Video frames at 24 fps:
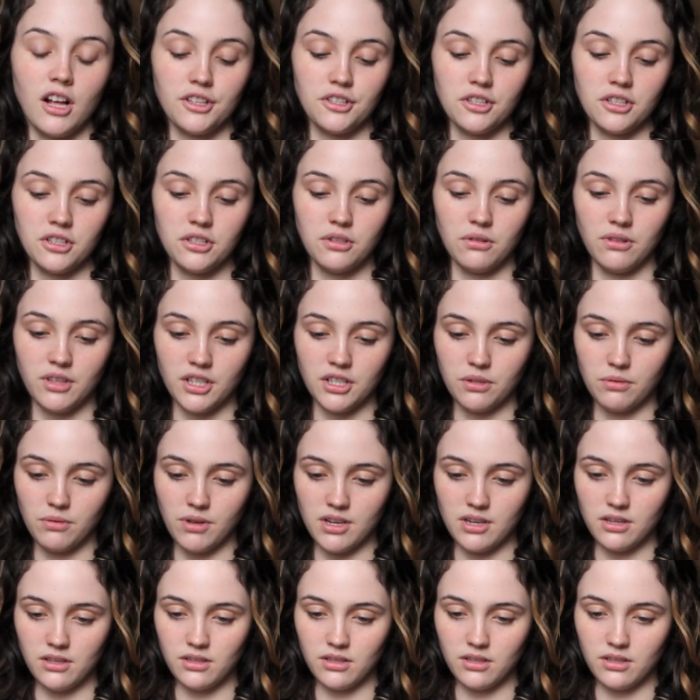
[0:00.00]
I'll just do this
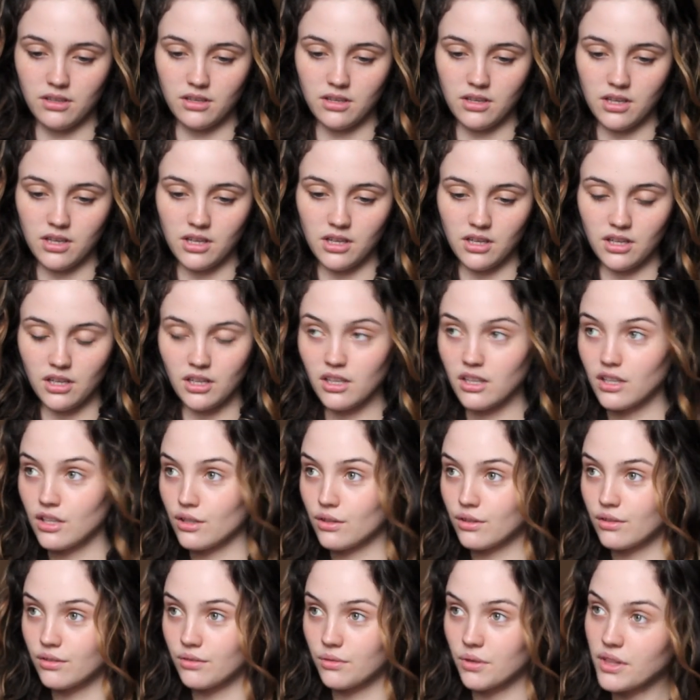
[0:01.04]
one
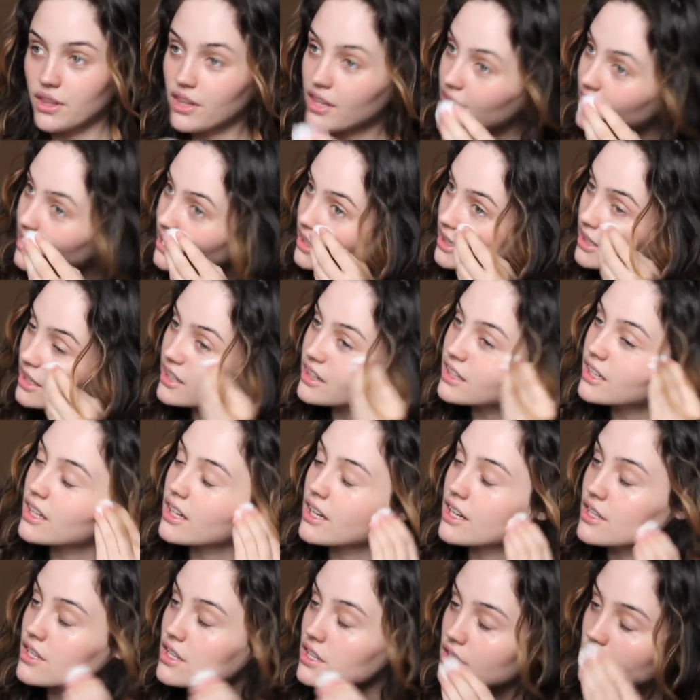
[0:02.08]
with here, and then
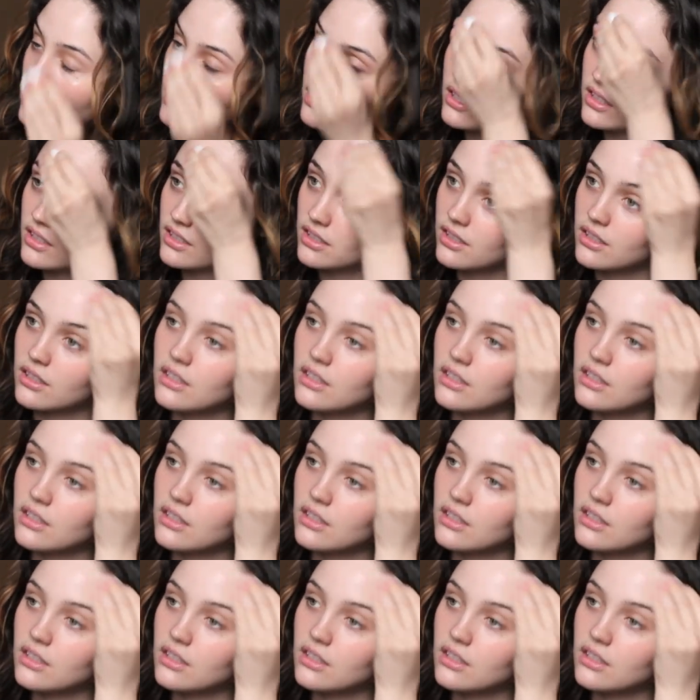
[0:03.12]
I just,